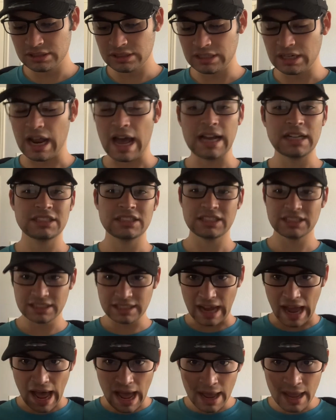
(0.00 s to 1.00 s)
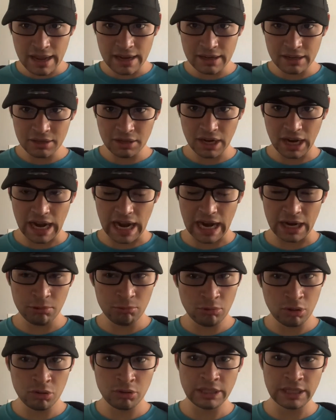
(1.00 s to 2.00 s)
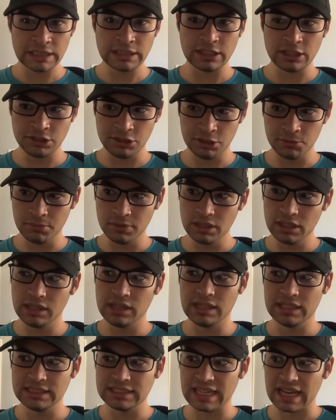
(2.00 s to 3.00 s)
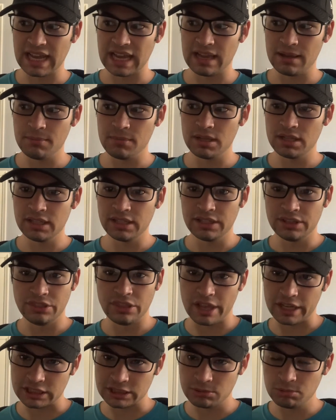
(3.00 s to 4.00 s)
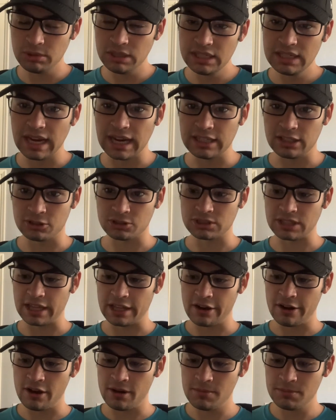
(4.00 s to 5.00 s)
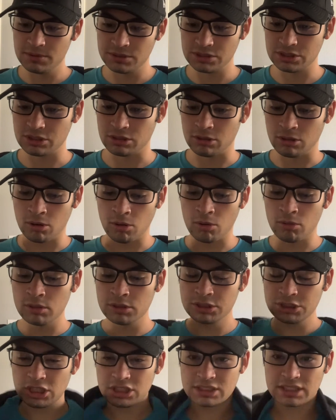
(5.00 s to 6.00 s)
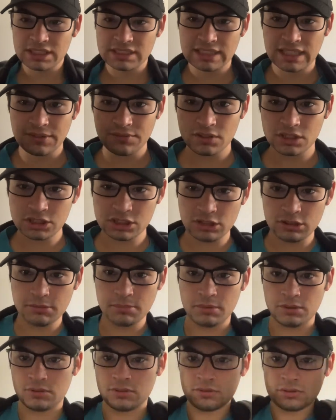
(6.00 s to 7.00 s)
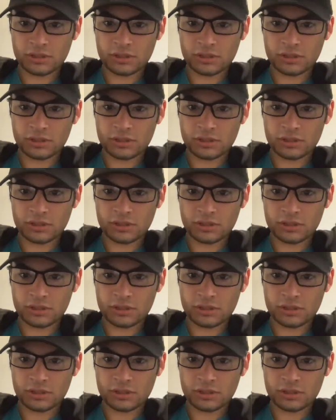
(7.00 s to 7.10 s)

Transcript: Actually, I I will get the community tab next week. I looked that up, so just in time for Bowl.